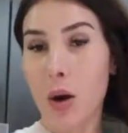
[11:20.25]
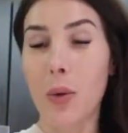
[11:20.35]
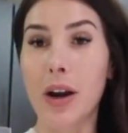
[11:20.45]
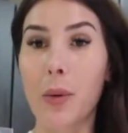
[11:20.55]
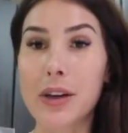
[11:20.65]

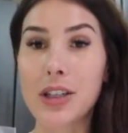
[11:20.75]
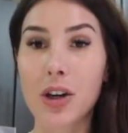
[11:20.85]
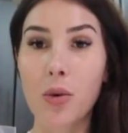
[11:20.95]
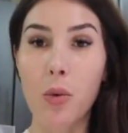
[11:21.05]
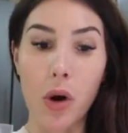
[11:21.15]
when I went to
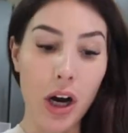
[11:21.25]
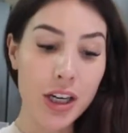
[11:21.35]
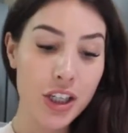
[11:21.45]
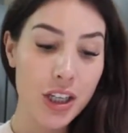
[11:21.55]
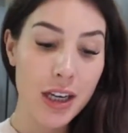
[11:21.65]
go
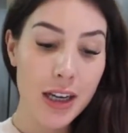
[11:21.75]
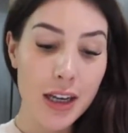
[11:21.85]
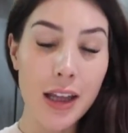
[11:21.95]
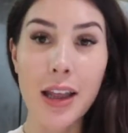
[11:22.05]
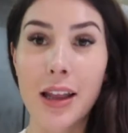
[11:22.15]
wash
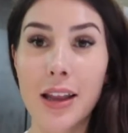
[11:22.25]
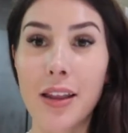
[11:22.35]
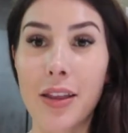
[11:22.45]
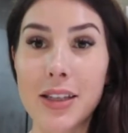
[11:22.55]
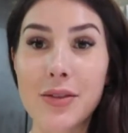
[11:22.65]

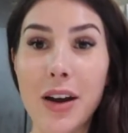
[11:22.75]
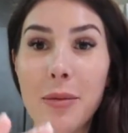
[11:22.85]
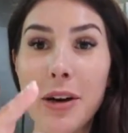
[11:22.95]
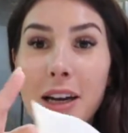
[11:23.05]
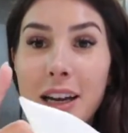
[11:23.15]
this
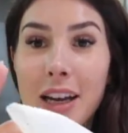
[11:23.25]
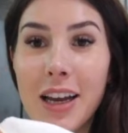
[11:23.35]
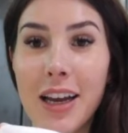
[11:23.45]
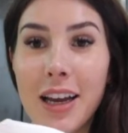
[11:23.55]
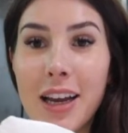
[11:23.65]
fabric,
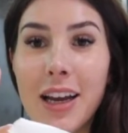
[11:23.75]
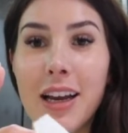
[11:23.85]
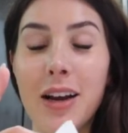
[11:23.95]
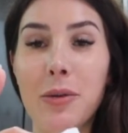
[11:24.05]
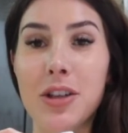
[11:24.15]

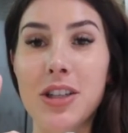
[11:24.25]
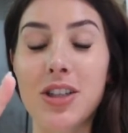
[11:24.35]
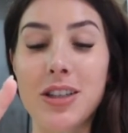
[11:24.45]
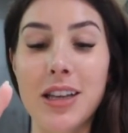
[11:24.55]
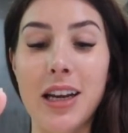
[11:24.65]
which is
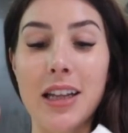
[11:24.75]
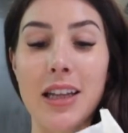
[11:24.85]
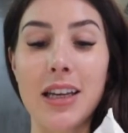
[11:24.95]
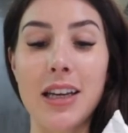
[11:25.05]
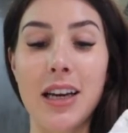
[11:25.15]
just like
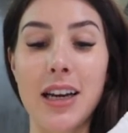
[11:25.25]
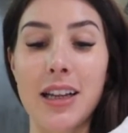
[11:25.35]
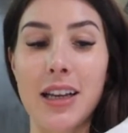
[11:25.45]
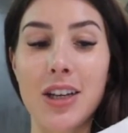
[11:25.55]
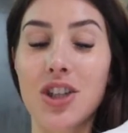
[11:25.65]
the kind
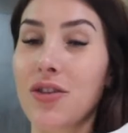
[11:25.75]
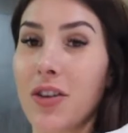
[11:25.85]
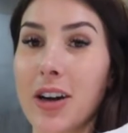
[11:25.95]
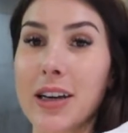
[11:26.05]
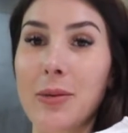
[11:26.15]
of like
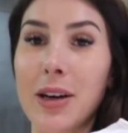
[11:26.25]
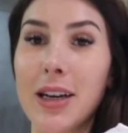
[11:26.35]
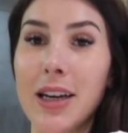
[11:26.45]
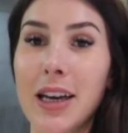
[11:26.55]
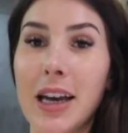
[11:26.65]
chiffon-y
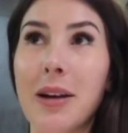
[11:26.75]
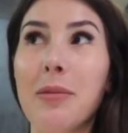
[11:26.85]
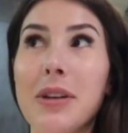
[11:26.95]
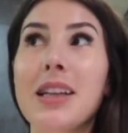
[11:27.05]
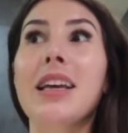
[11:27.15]
one, it
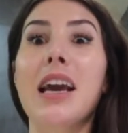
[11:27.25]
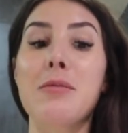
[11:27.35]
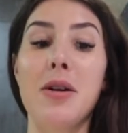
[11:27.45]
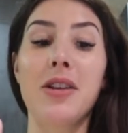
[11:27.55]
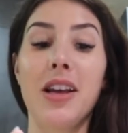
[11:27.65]
completely
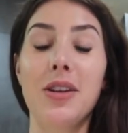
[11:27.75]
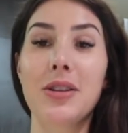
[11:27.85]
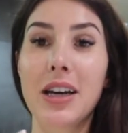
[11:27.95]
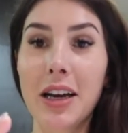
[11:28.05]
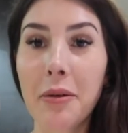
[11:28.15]
came out the yellow
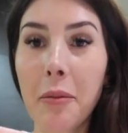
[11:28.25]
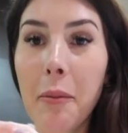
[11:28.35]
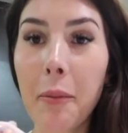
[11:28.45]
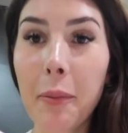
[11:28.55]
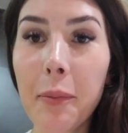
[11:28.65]
dye.
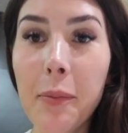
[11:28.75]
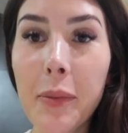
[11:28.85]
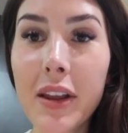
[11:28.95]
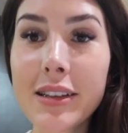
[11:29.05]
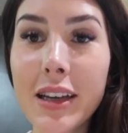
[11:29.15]

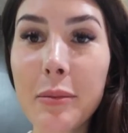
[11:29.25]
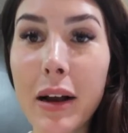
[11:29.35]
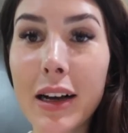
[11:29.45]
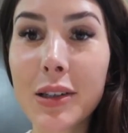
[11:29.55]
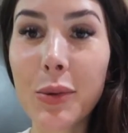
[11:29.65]
It's like
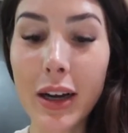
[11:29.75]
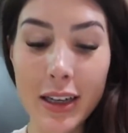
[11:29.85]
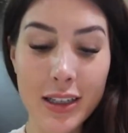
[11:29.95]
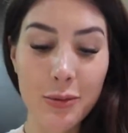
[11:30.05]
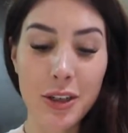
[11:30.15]
back to
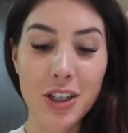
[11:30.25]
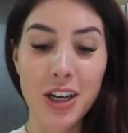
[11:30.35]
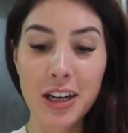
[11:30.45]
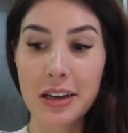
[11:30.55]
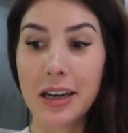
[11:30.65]
white,
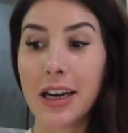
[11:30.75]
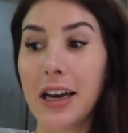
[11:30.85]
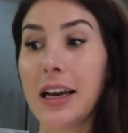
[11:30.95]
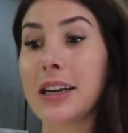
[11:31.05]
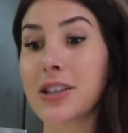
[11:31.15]
which
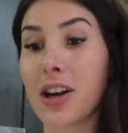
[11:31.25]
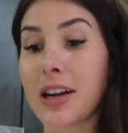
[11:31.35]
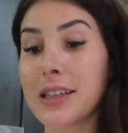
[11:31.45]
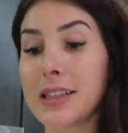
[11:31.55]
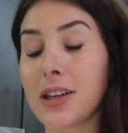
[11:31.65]
is
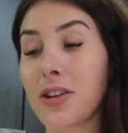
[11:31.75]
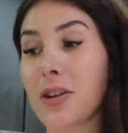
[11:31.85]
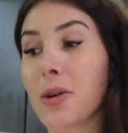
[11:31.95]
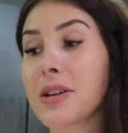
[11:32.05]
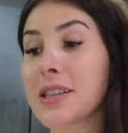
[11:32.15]
not ideal.
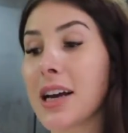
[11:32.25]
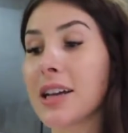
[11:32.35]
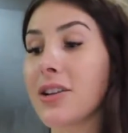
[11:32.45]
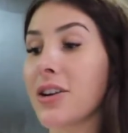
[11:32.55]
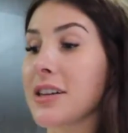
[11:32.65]
The
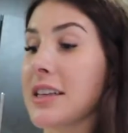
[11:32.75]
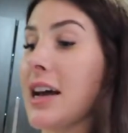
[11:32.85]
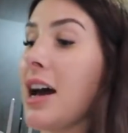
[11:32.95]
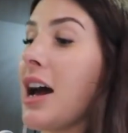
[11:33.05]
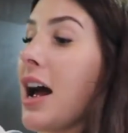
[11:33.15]
corset looks
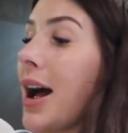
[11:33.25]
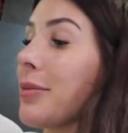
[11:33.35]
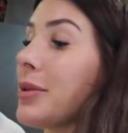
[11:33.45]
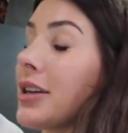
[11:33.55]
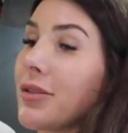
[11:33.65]

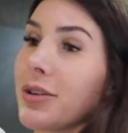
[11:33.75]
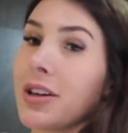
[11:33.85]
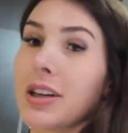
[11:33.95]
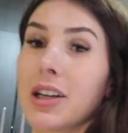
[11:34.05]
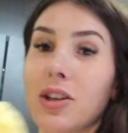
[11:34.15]
absolutely unreal. Like, it